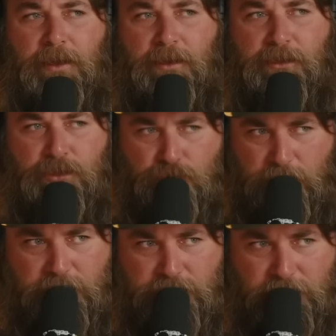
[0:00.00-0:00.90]

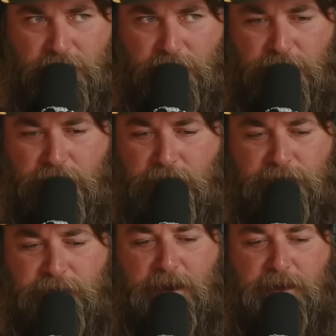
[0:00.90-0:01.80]
stretch there where you
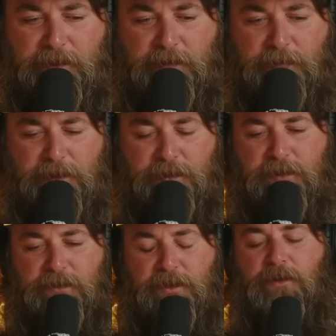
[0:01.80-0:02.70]
couldn't find these sub bitches
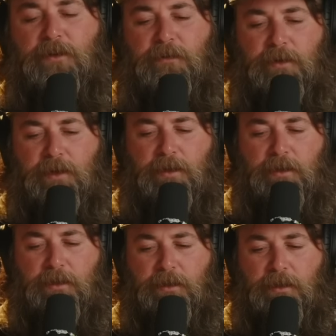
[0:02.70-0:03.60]
in stock nowhere.
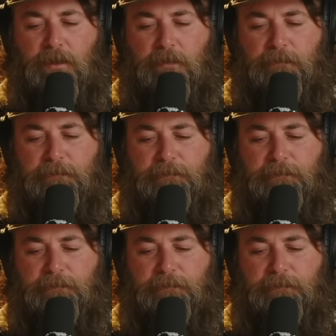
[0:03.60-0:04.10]
Um,